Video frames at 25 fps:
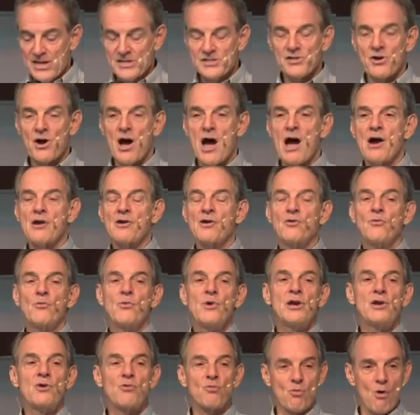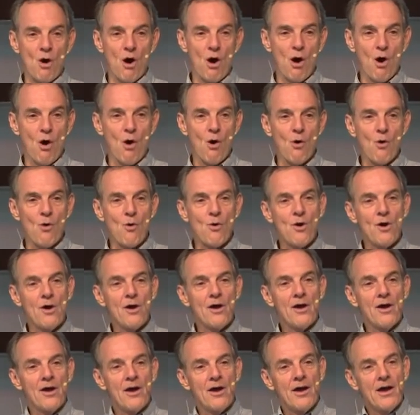So, how can we grow
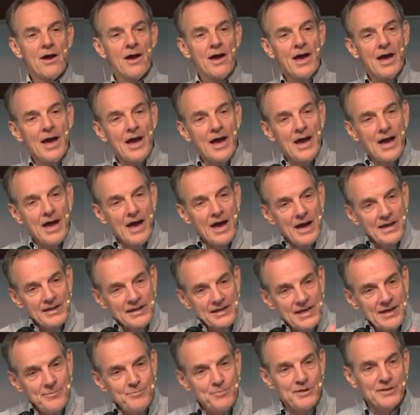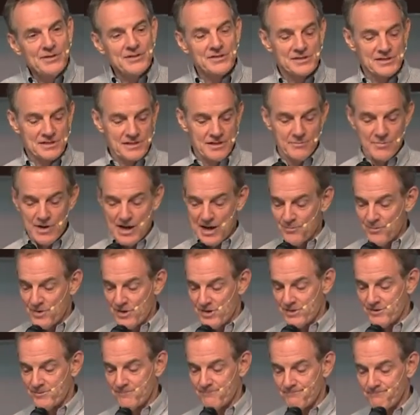at keeping this
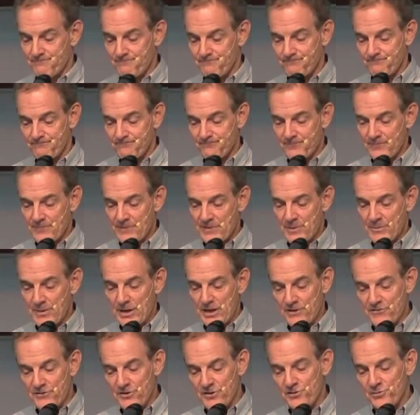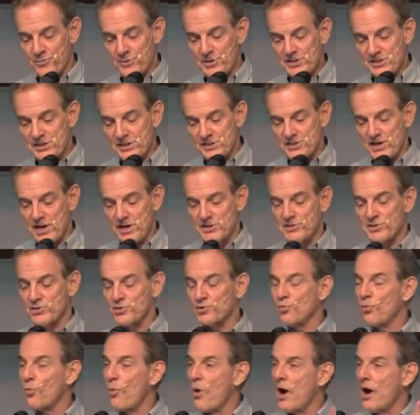commandment? Let me give you three
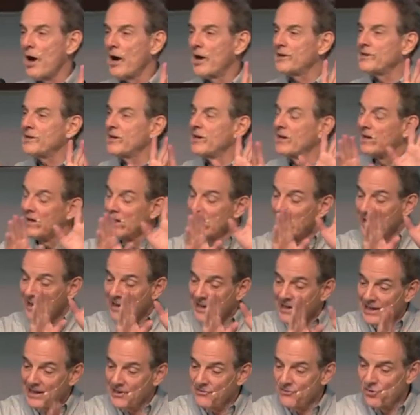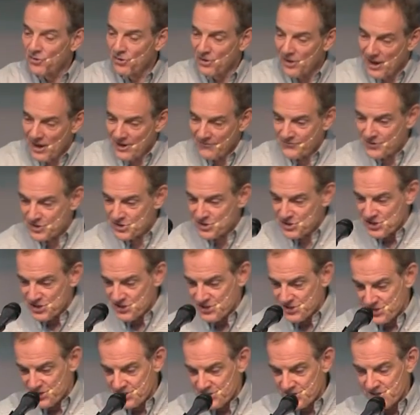suggestions. One, give your life to
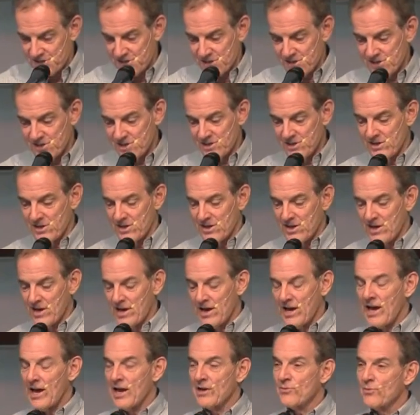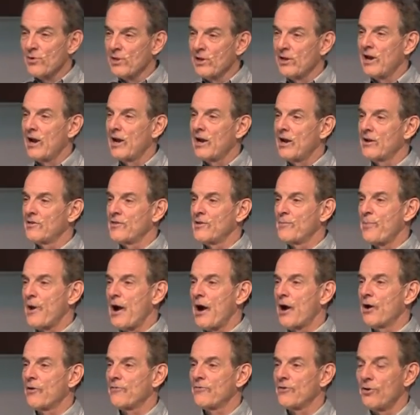Jesus and rely on the
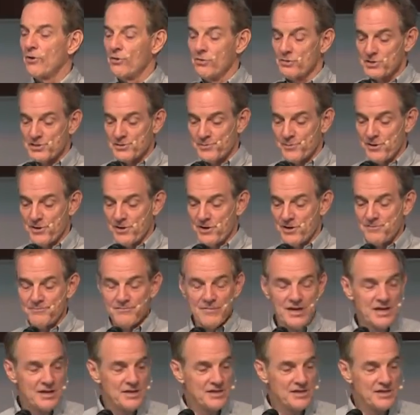power of the Holy Spirit.